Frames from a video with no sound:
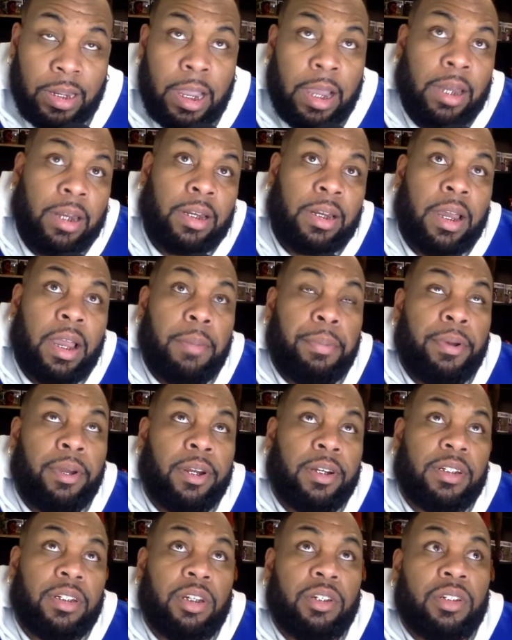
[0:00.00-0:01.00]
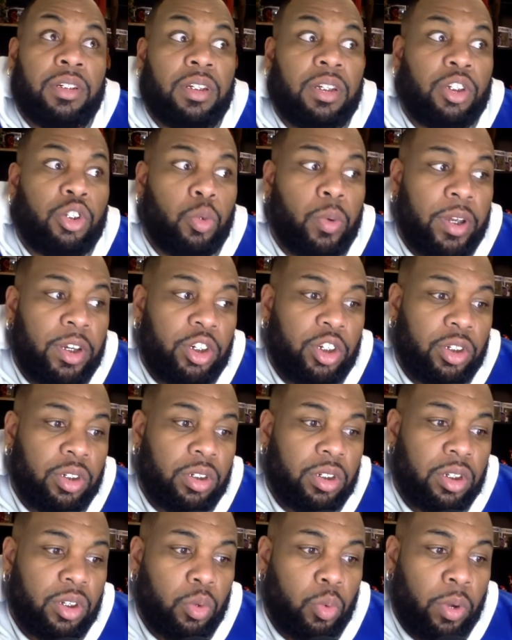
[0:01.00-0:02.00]
kind of not put ourselves in
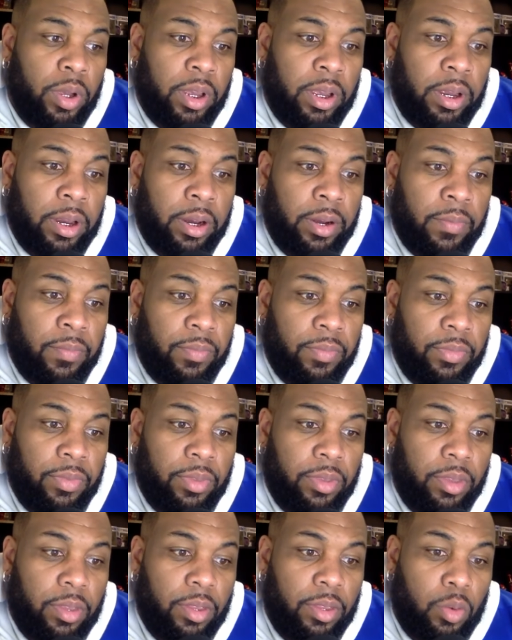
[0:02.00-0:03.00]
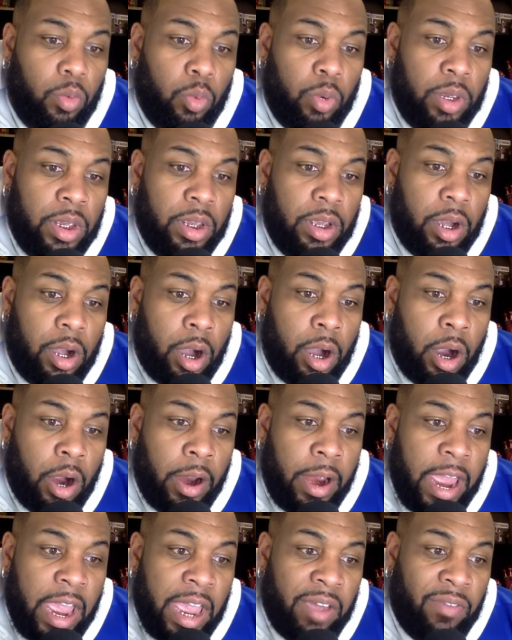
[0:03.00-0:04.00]
situations to where we
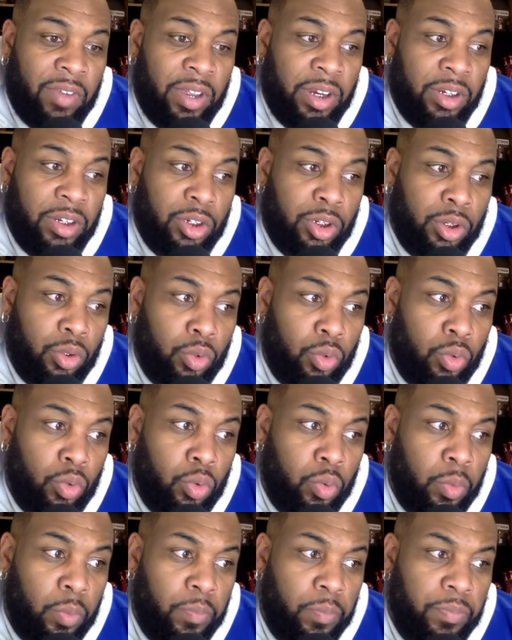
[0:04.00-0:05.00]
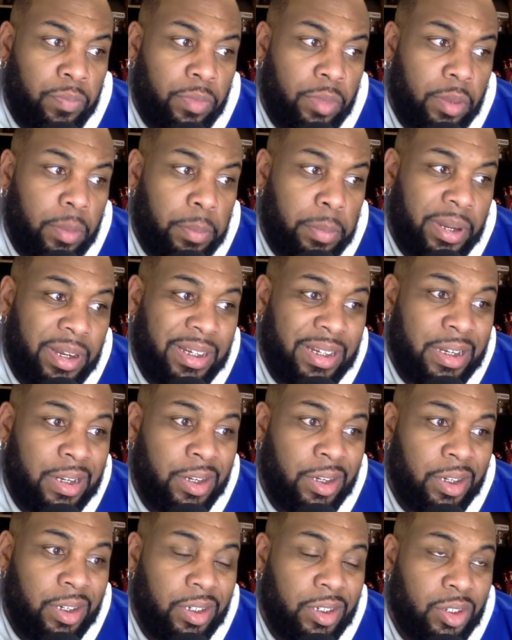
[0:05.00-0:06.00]
are having to
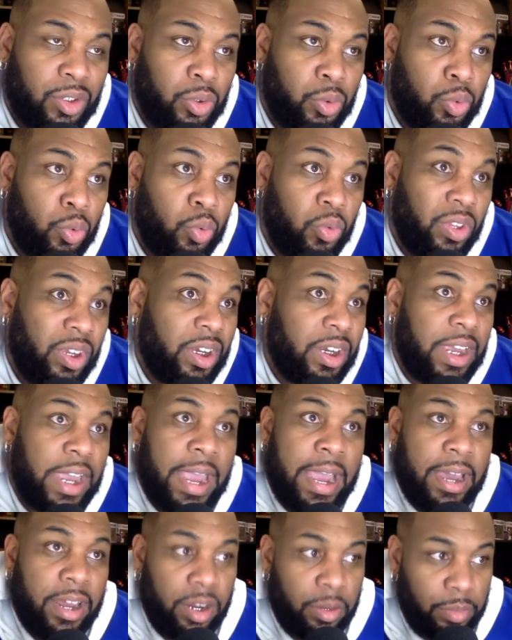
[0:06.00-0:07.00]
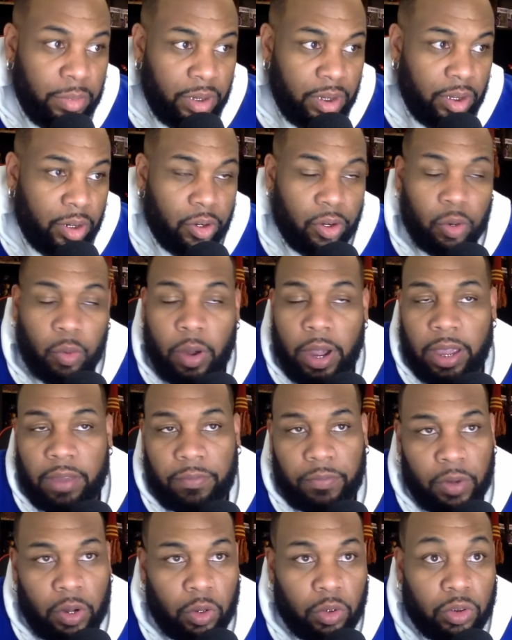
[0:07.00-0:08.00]
plead to the academy or the
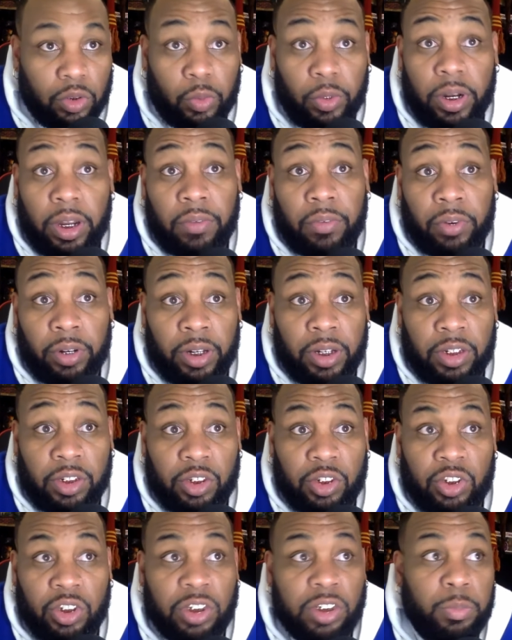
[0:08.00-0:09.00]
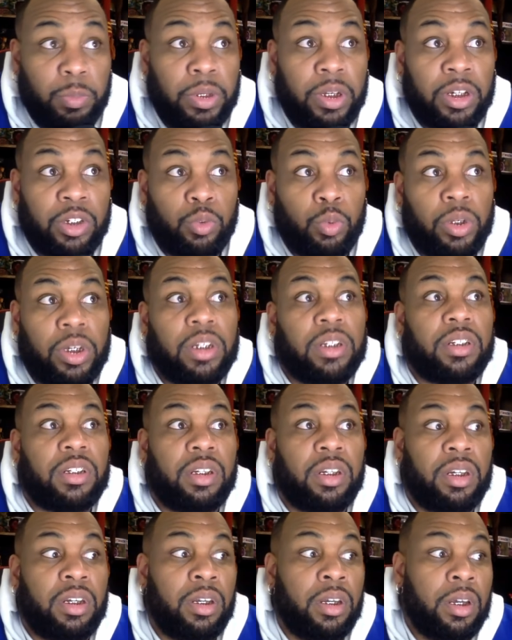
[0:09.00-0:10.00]
white folks or whatever it is. It's just because we can
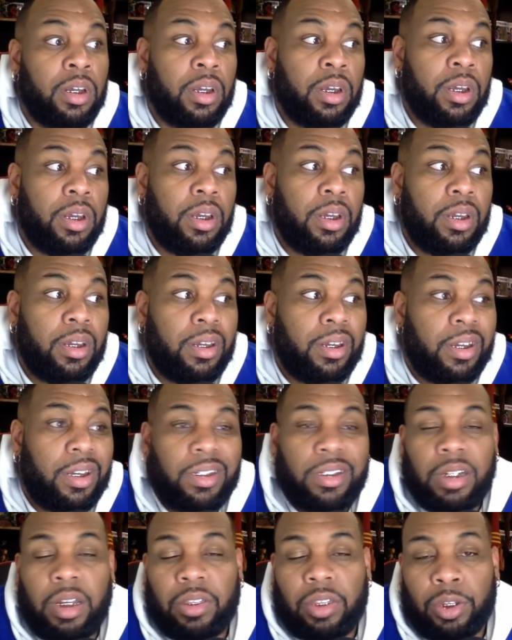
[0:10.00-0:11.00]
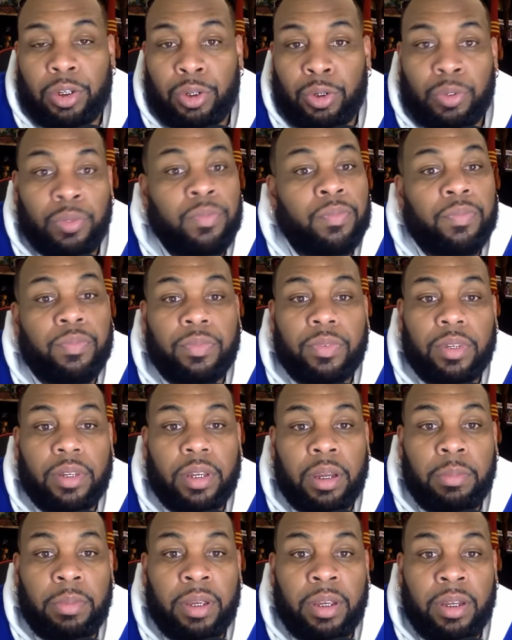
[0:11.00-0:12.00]
see it's nothing new.
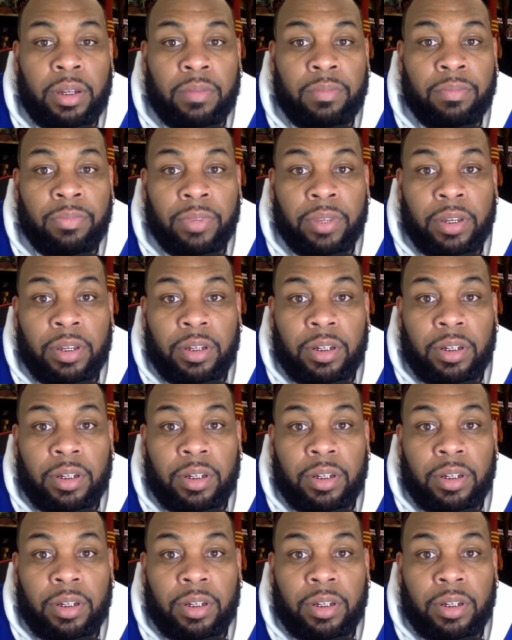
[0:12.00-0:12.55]
I mean,